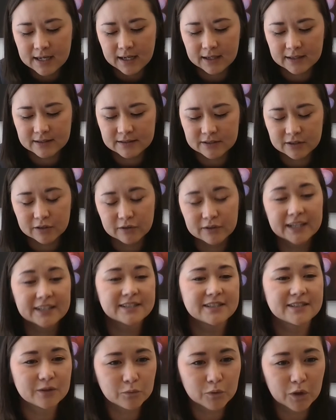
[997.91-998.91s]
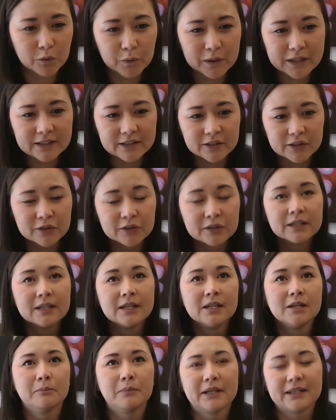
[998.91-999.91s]
And so that's what we do.
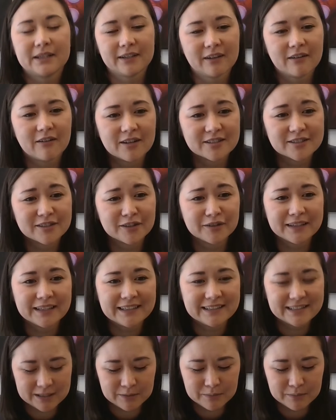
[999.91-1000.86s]
But there also needs